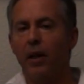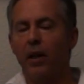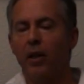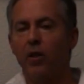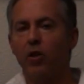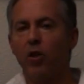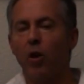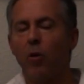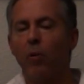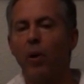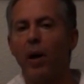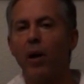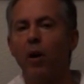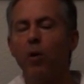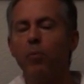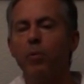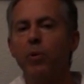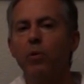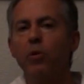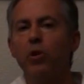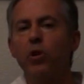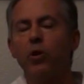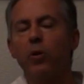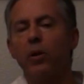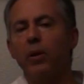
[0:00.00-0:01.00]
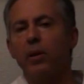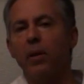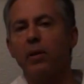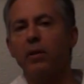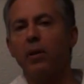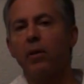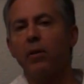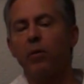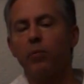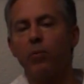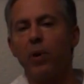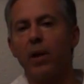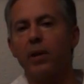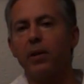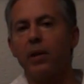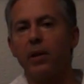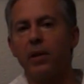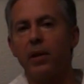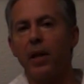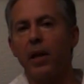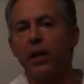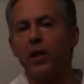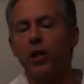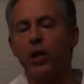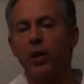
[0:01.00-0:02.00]
So I hope you enjoyed this little
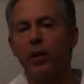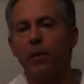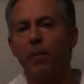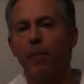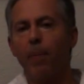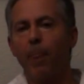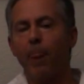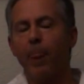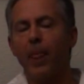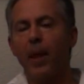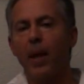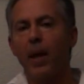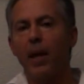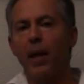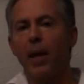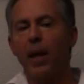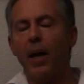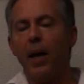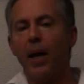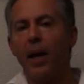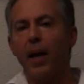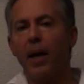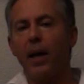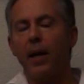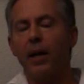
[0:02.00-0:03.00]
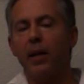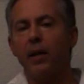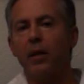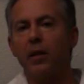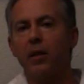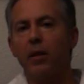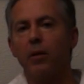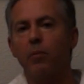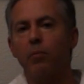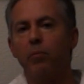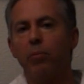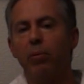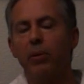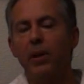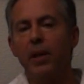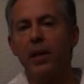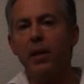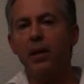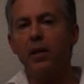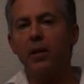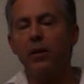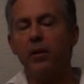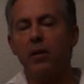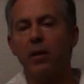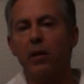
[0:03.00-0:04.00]
presentation, and
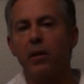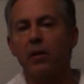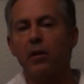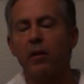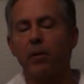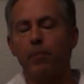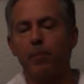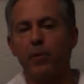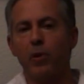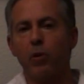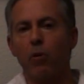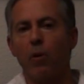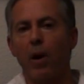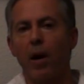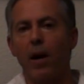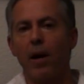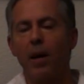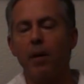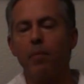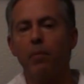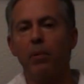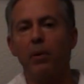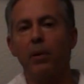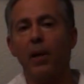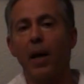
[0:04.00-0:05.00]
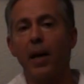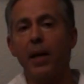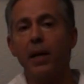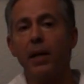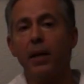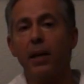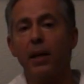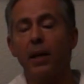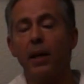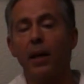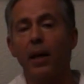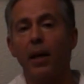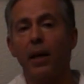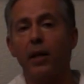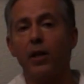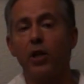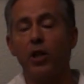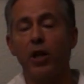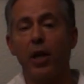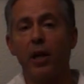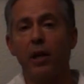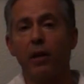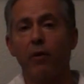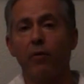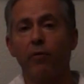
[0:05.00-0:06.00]
please subscribe, like, and
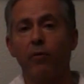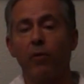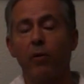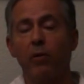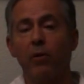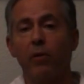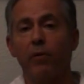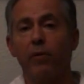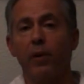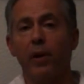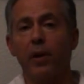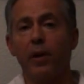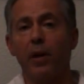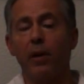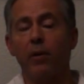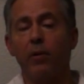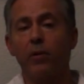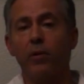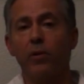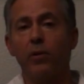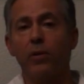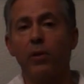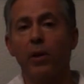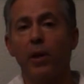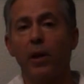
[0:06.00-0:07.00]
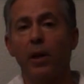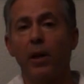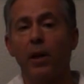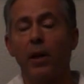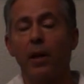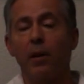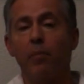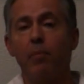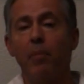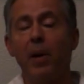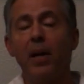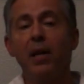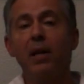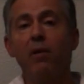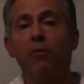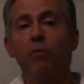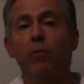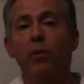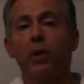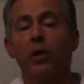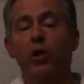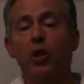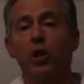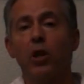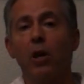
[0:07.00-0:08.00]
check further videos, many of
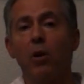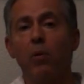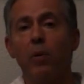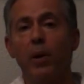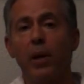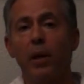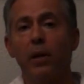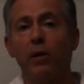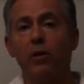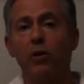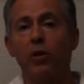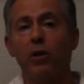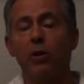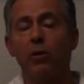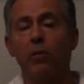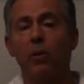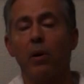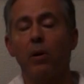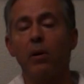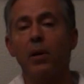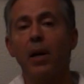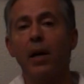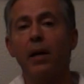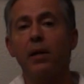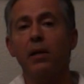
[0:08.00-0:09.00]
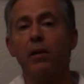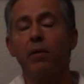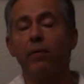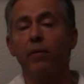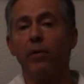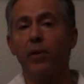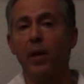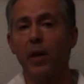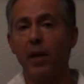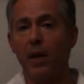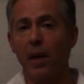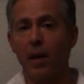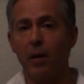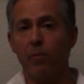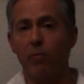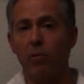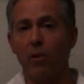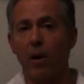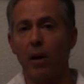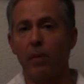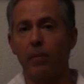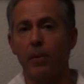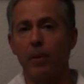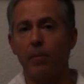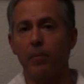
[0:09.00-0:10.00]
which go into all kinds of thinking
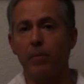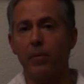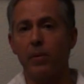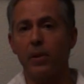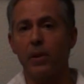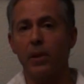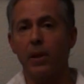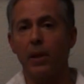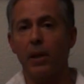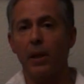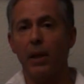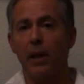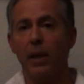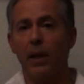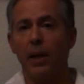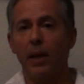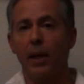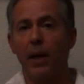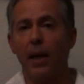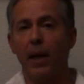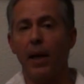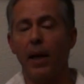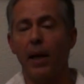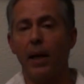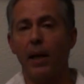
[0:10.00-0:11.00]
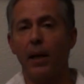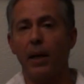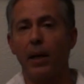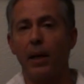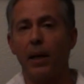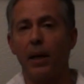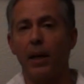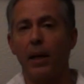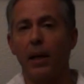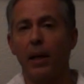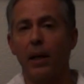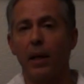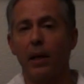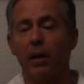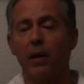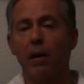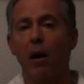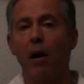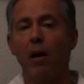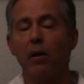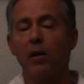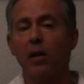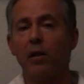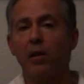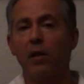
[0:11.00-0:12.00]
problems and
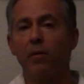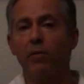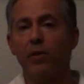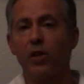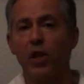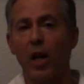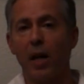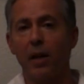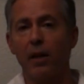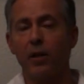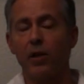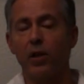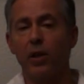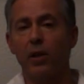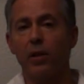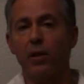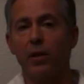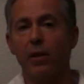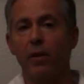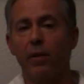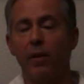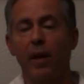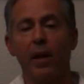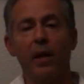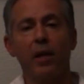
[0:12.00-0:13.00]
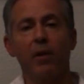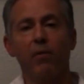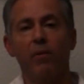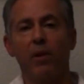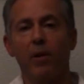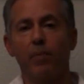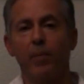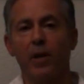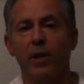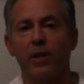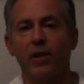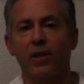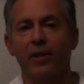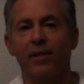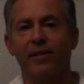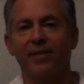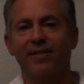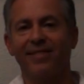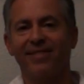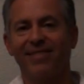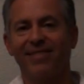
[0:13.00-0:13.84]
cognitive challenges. Thank you very much.